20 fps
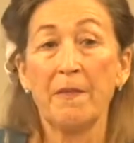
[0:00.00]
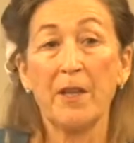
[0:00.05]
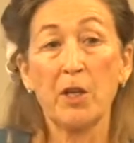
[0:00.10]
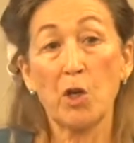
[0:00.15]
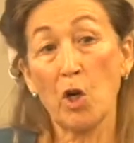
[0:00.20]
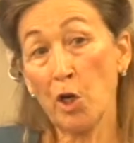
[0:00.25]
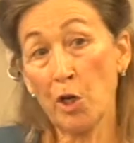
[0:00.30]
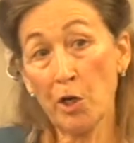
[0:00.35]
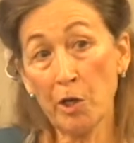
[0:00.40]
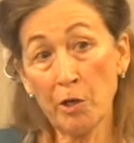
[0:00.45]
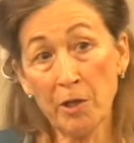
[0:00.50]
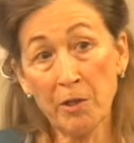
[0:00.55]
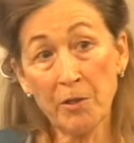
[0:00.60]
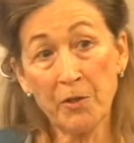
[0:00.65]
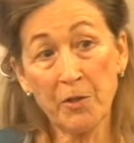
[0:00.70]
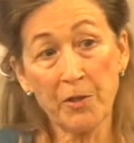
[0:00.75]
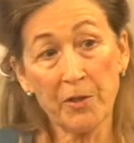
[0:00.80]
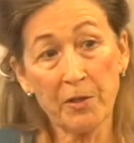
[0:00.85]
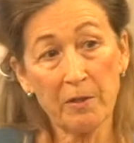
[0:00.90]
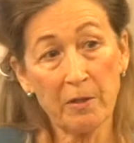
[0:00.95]
The
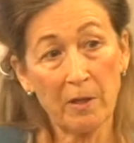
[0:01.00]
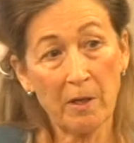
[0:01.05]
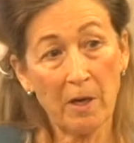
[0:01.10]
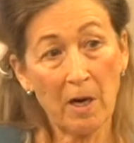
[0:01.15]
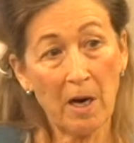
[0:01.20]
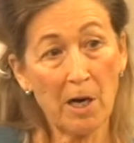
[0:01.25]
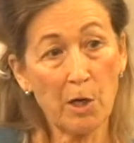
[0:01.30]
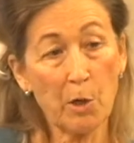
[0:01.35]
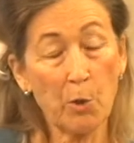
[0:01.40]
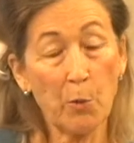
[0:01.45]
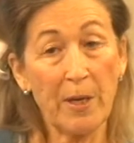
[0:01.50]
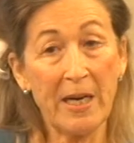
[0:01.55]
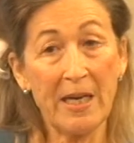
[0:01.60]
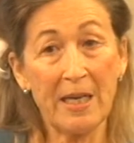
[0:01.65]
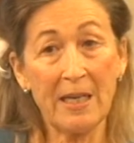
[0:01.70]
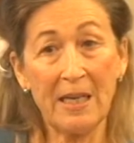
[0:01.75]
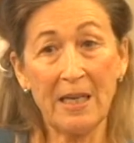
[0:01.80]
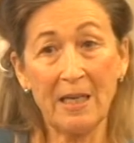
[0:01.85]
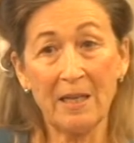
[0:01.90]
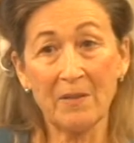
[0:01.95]
Kurds are
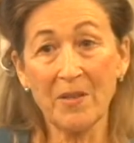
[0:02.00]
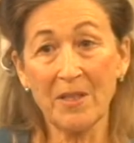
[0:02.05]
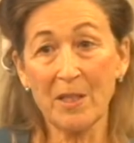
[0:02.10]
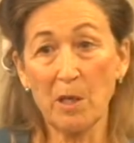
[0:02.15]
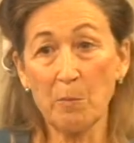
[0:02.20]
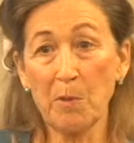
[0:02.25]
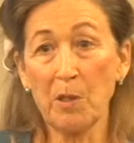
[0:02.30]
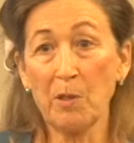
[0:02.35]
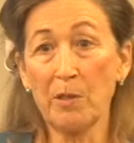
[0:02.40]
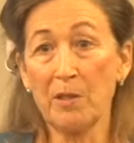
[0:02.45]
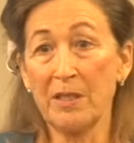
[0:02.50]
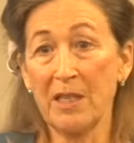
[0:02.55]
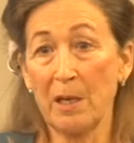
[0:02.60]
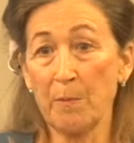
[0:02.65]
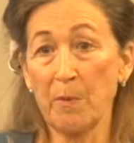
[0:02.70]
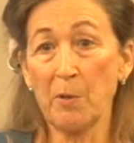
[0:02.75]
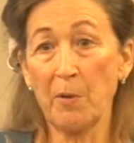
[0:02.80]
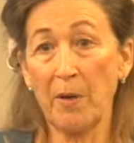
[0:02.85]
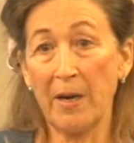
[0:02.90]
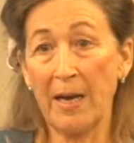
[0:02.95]
creating a similar
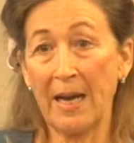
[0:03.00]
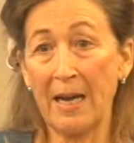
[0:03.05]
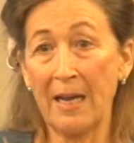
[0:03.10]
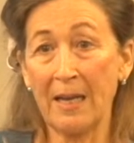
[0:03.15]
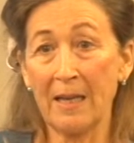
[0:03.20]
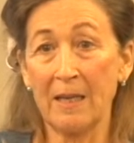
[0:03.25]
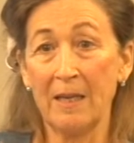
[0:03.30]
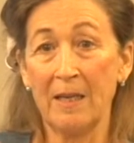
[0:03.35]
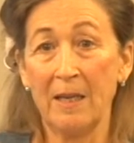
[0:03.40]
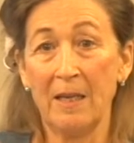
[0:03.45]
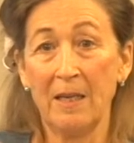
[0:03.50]
democratic,